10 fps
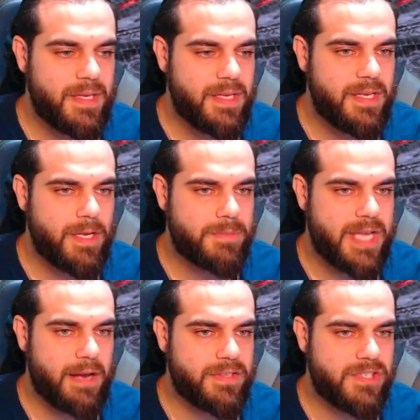He comes
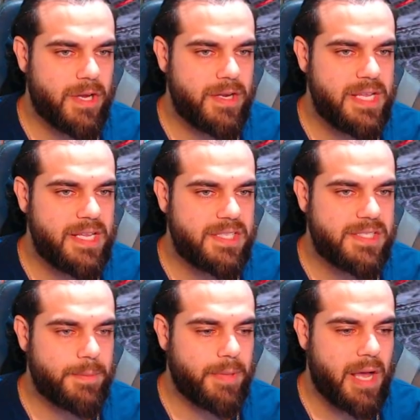out of the stun. He gets
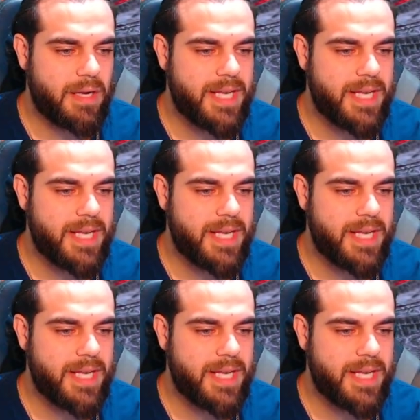the block